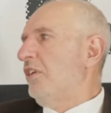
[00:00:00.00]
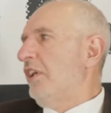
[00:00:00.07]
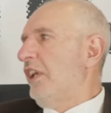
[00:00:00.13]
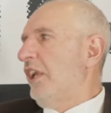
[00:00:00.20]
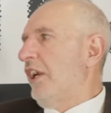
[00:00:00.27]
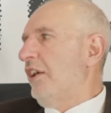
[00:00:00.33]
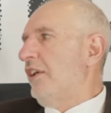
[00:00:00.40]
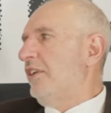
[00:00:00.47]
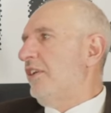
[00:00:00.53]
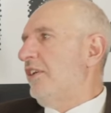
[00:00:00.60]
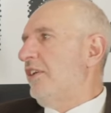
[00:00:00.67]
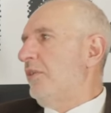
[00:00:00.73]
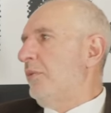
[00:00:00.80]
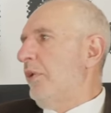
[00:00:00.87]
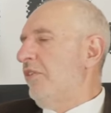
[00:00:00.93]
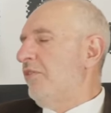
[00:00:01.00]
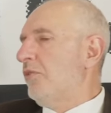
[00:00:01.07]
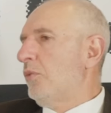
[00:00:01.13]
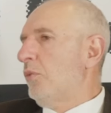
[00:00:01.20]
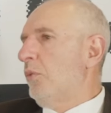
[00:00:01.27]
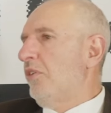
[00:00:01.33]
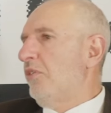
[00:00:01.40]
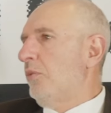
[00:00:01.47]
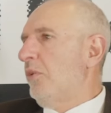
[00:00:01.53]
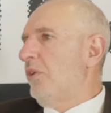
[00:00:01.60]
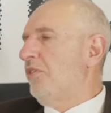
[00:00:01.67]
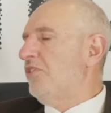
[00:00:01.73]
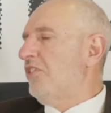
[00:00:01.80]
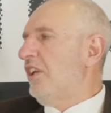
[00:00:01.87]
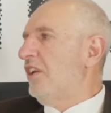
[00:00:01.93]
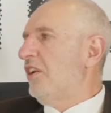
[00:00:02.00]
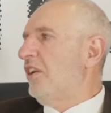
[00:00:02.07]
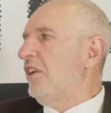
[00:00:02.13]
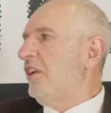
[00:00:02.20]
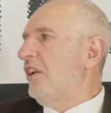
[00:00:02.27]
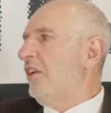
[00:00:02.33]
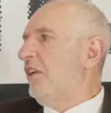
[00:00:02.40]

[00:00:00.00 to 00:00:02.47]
You know, we've seen a